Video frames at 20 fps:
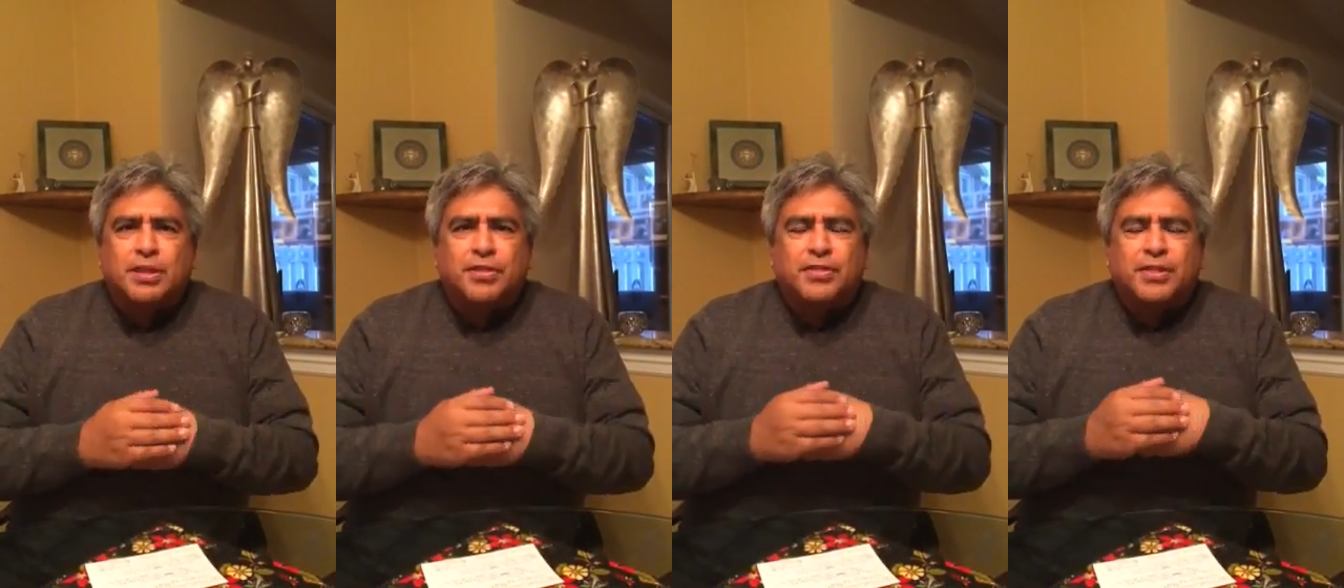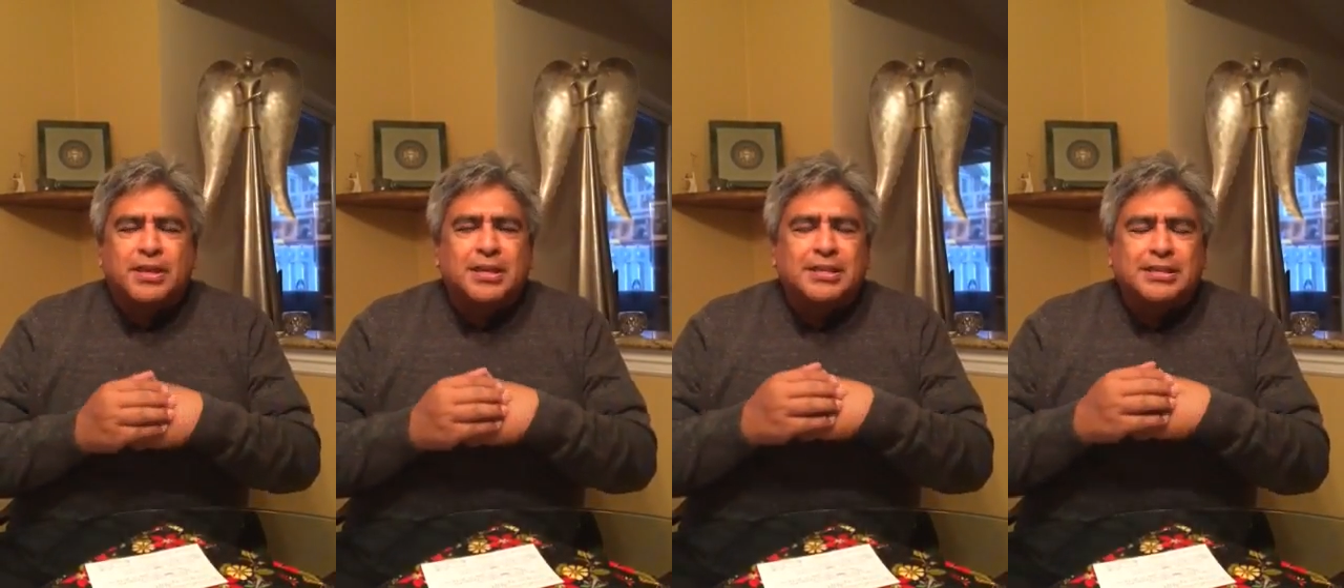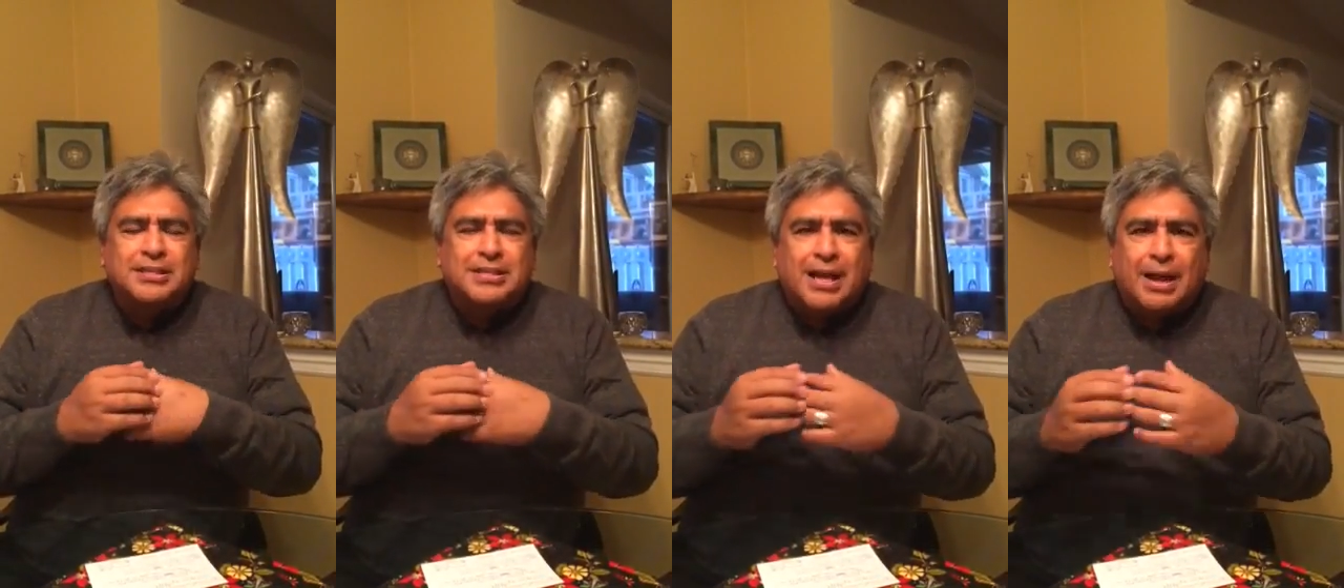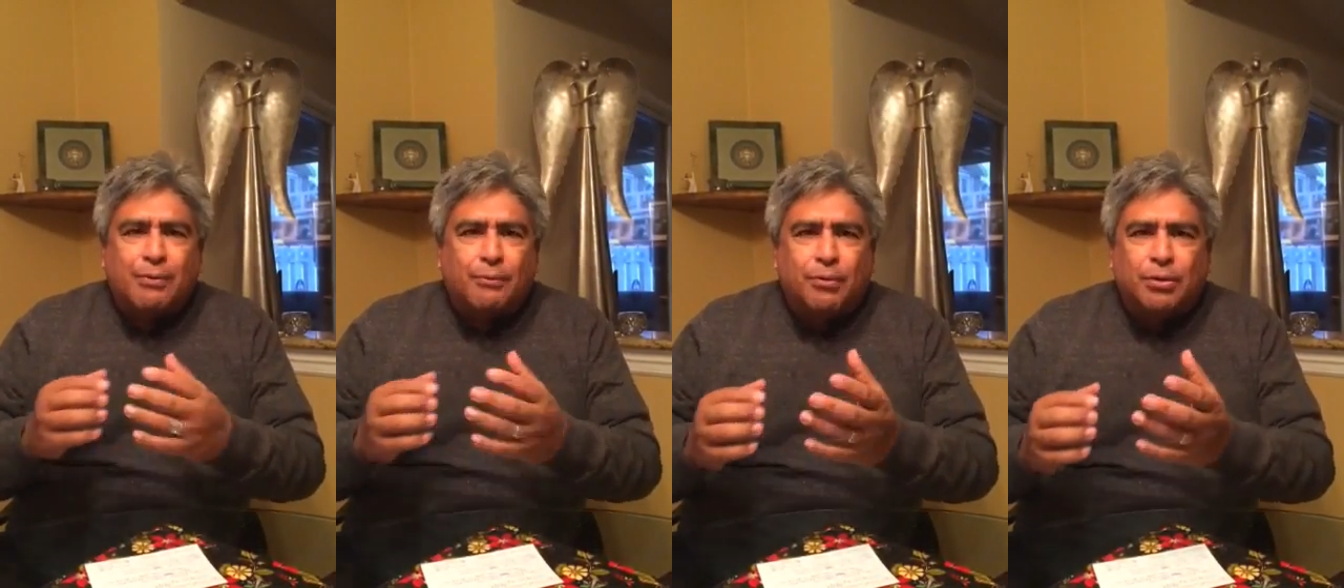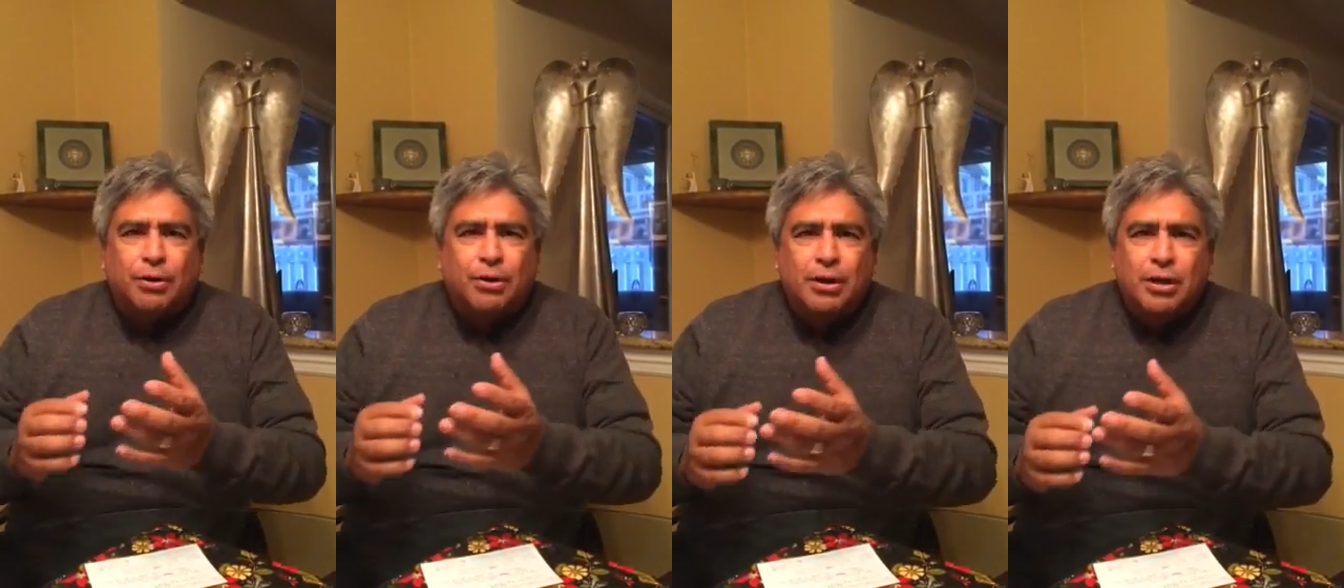the things
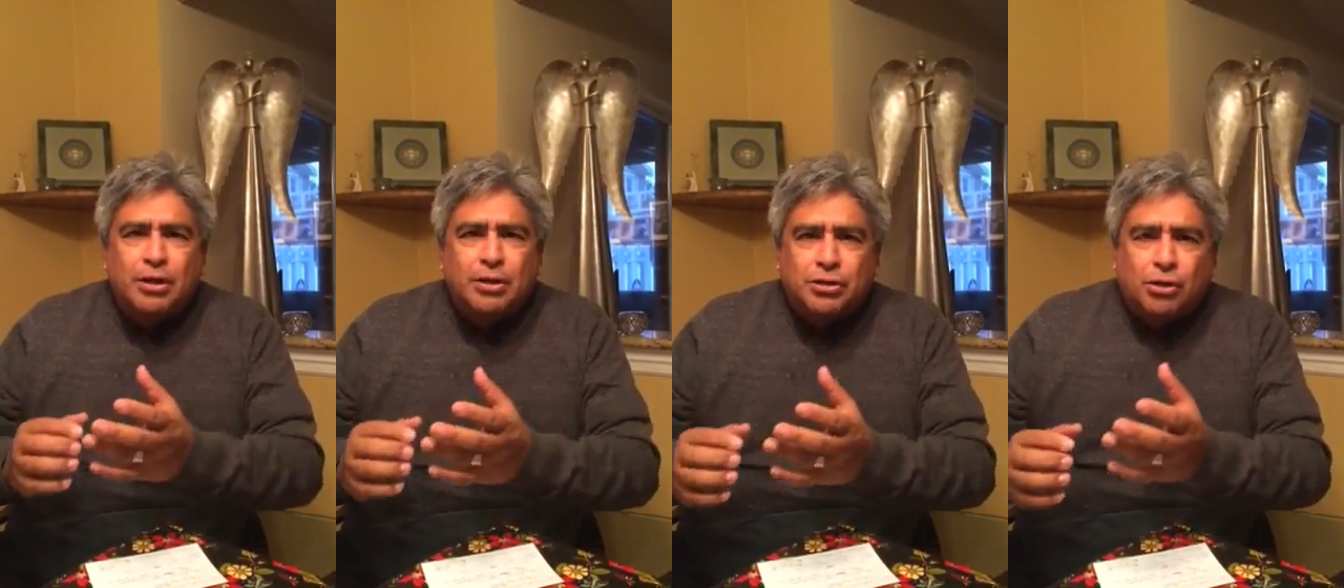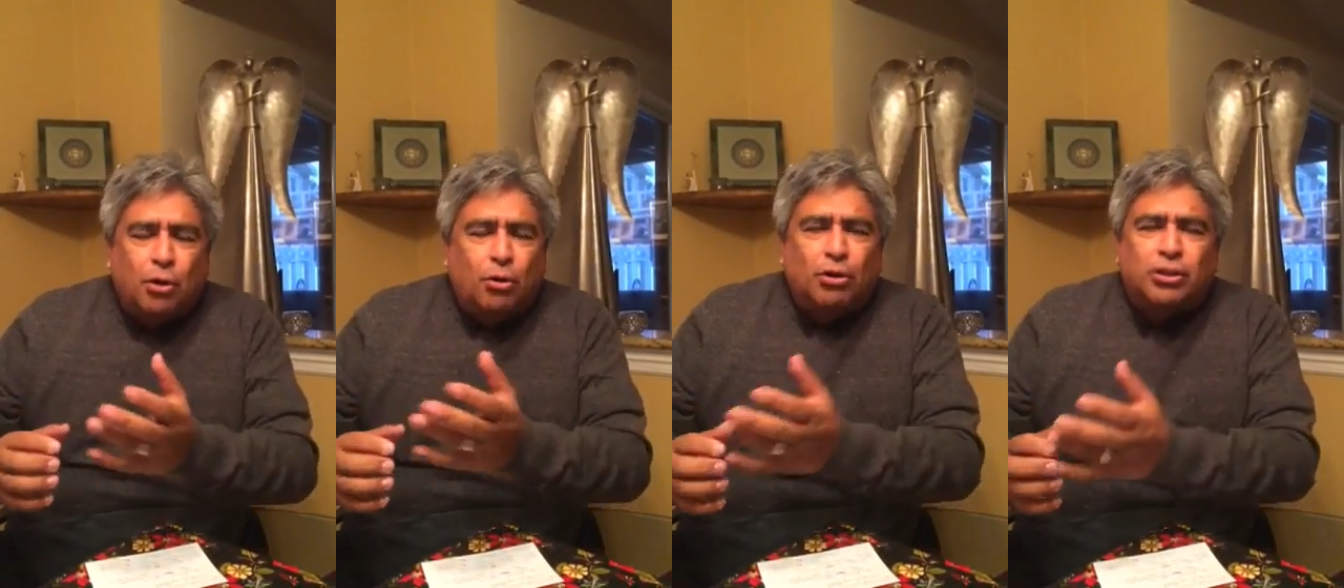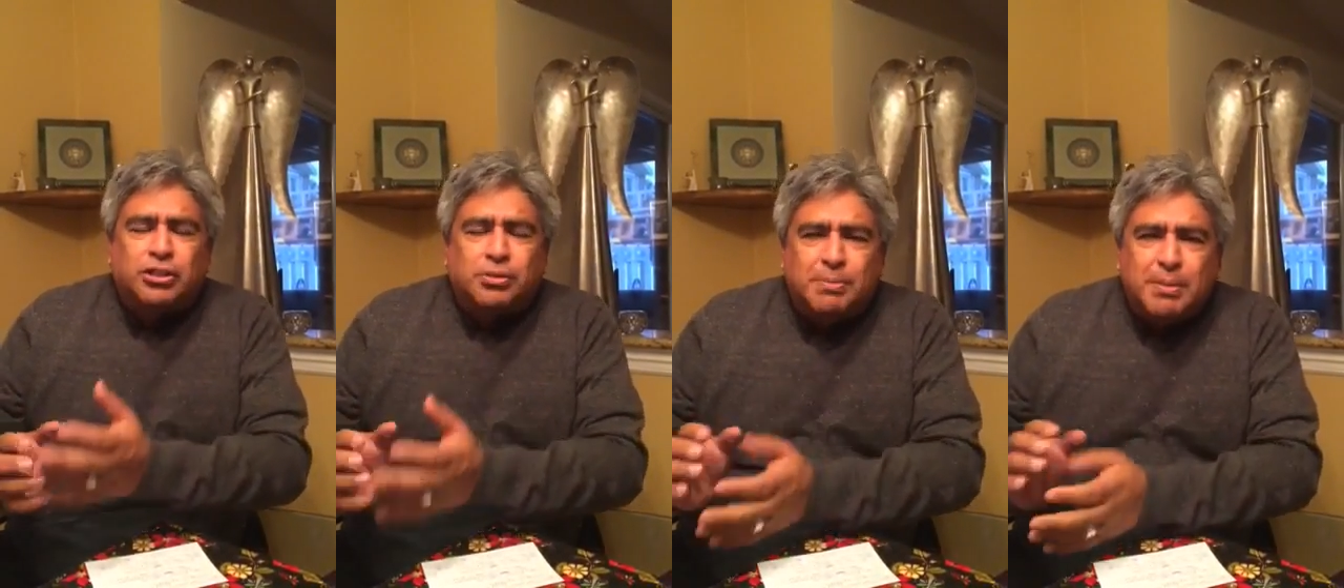that were told